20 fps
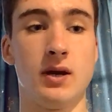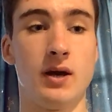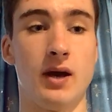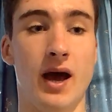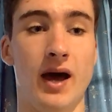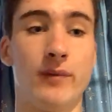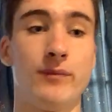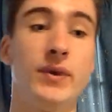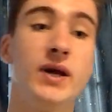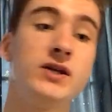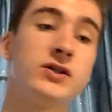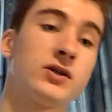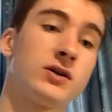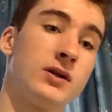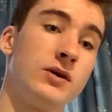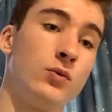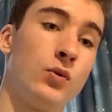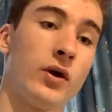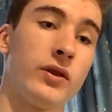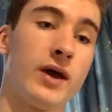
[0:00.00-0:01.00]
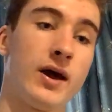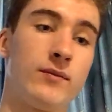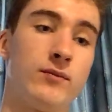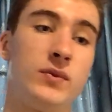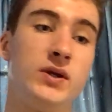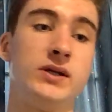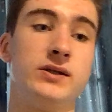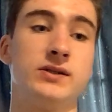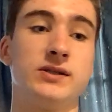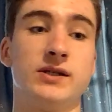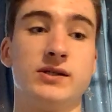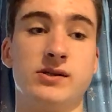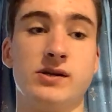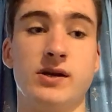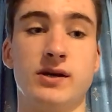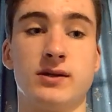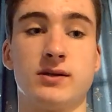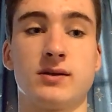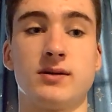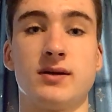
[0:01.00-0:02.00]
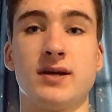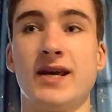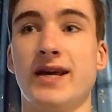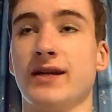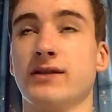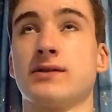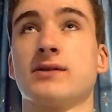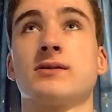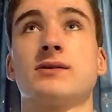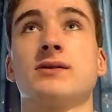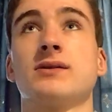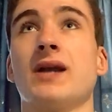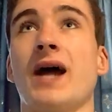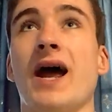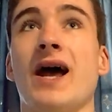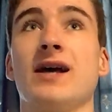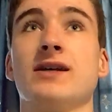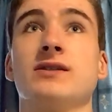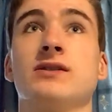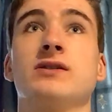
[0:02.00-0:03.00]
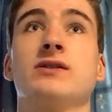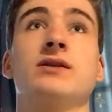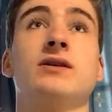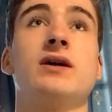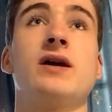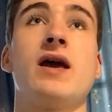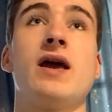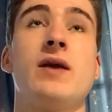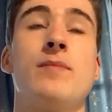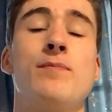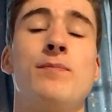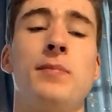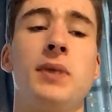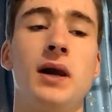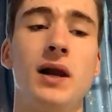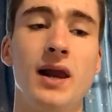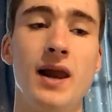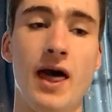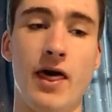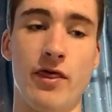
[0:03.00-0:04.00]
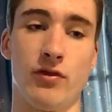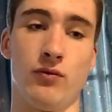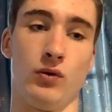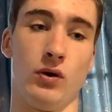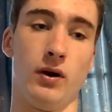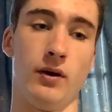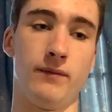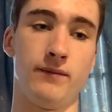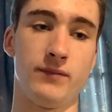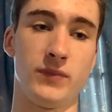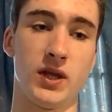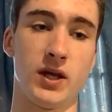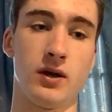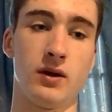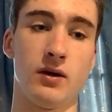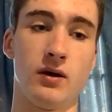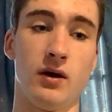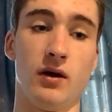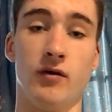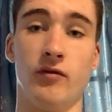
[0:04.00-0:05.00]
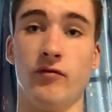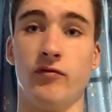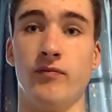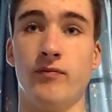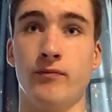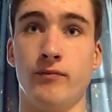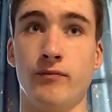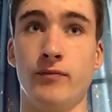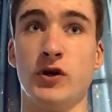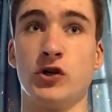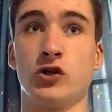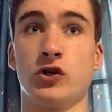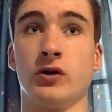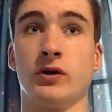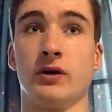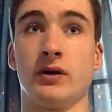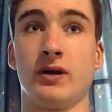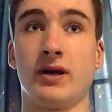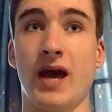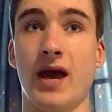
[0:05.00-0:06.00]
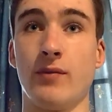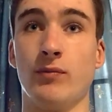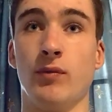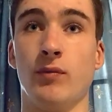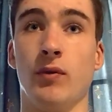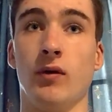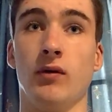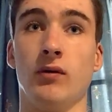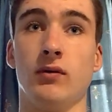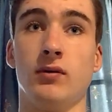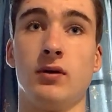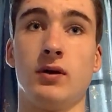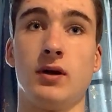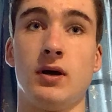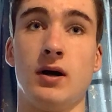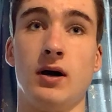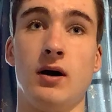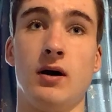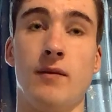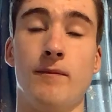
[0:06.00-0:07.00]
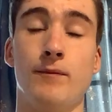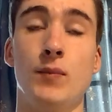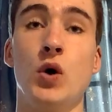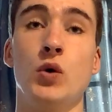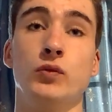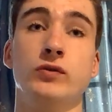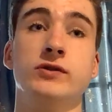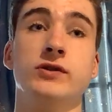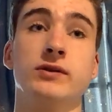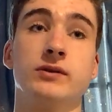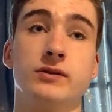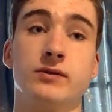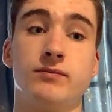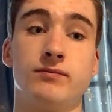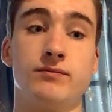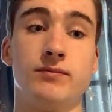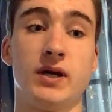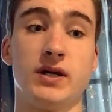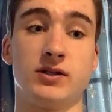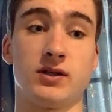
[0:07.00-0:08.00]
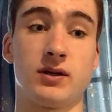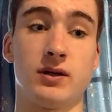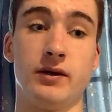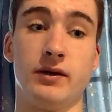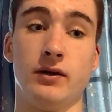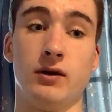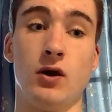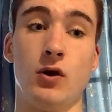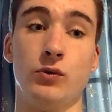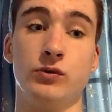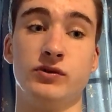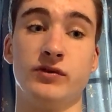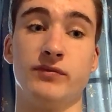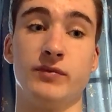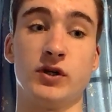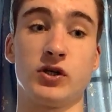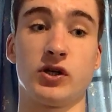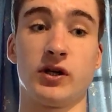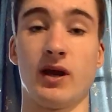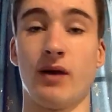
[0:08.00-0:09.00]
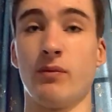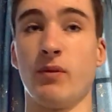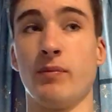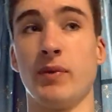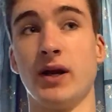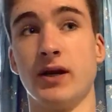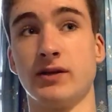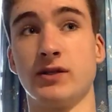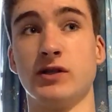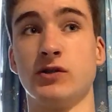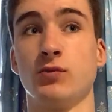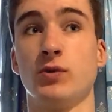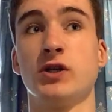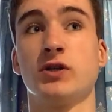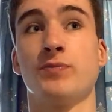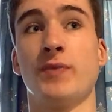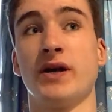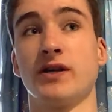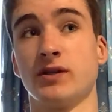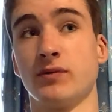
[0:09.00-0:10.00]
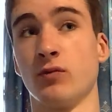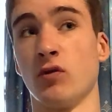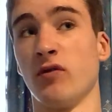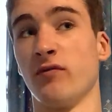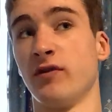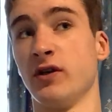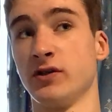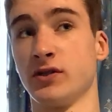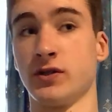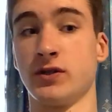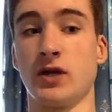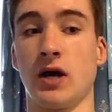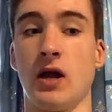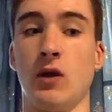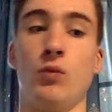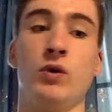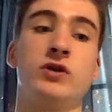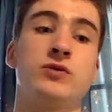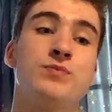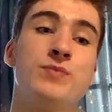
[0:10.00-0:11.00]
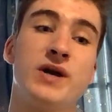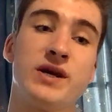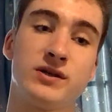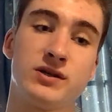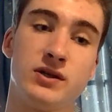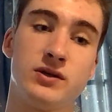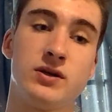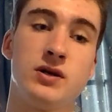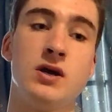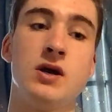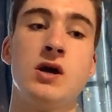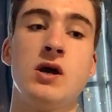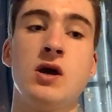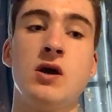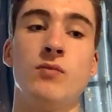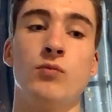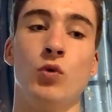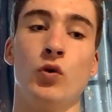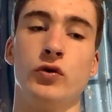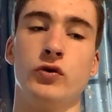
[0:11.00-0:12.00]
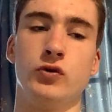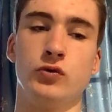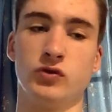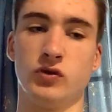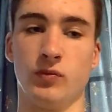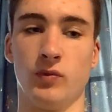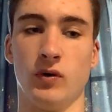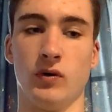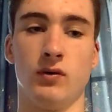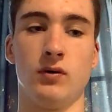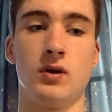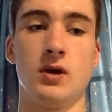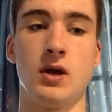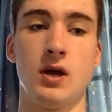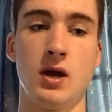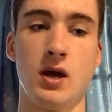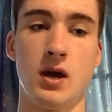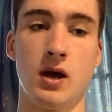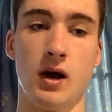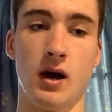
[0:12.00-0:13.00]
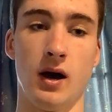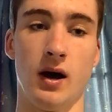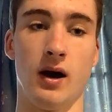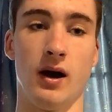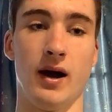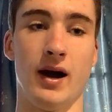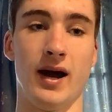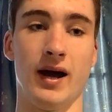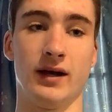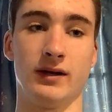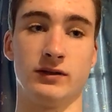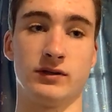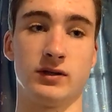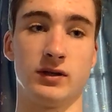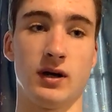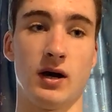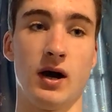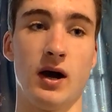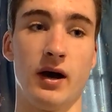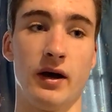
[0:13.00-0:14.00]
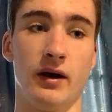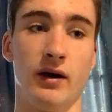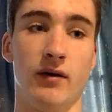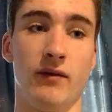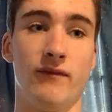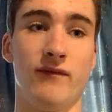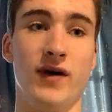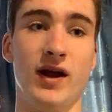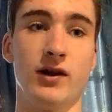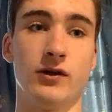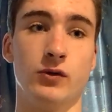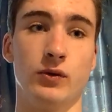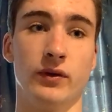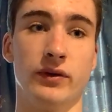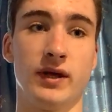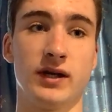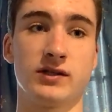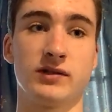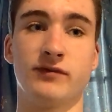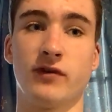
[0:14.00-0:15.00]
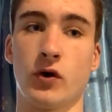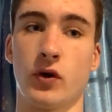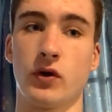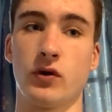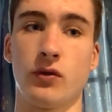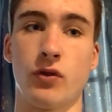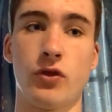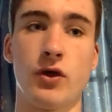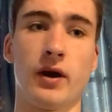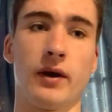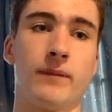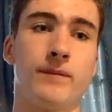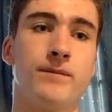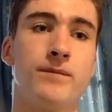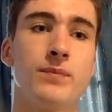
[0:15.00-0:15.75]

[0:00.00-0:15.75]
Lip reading: And basically what that means is that it has a plethora of mission-capable modes, and basically loads of mission capabilities, which makes it more versatile, which makes it more usable, and higher value, and that's a very good thing.